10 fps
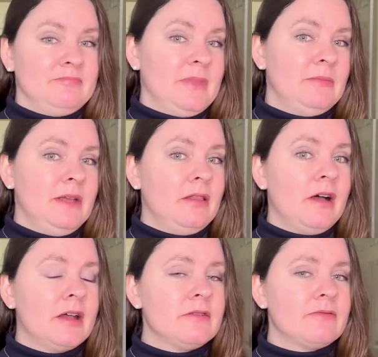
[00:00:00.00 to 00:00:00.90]
Maybe a
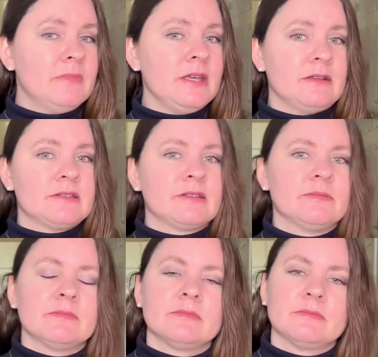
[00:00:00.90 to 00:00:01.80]
lot of meat.
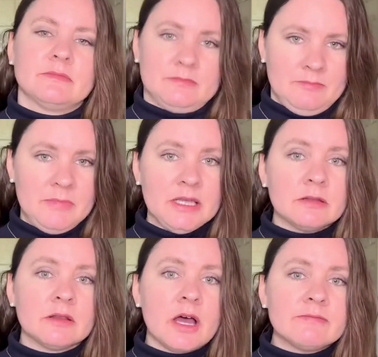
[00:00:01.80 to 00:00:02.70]
Meat
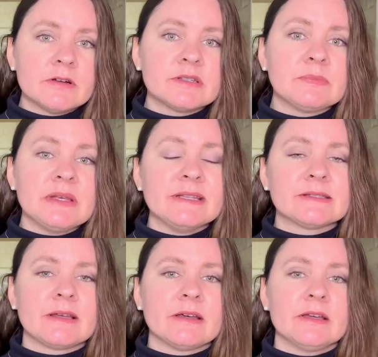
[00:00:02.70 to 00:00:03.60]
lovers
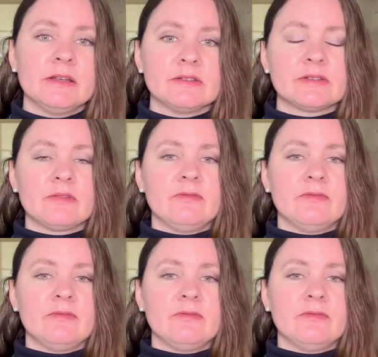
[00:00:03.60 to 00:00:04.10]
pizza is